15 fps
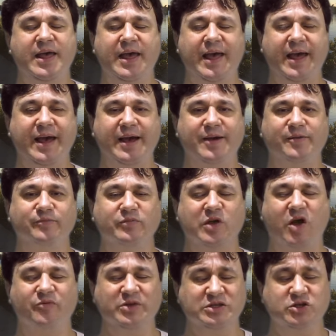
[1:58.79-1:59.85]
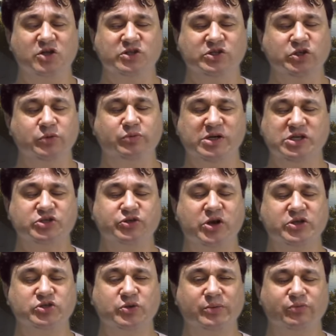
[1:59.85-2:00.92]
Um, I've been told to do
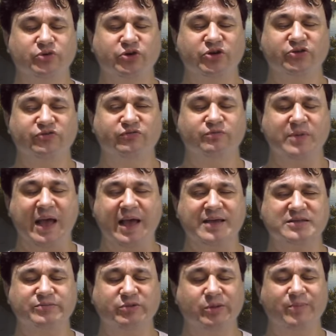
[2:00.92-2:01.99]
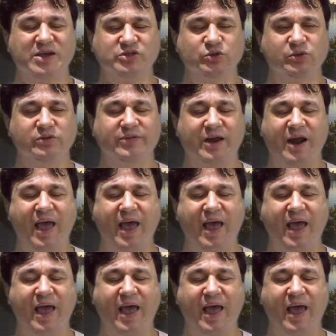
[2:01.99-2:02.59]
breaststroke to improve uh, some of the muscle that I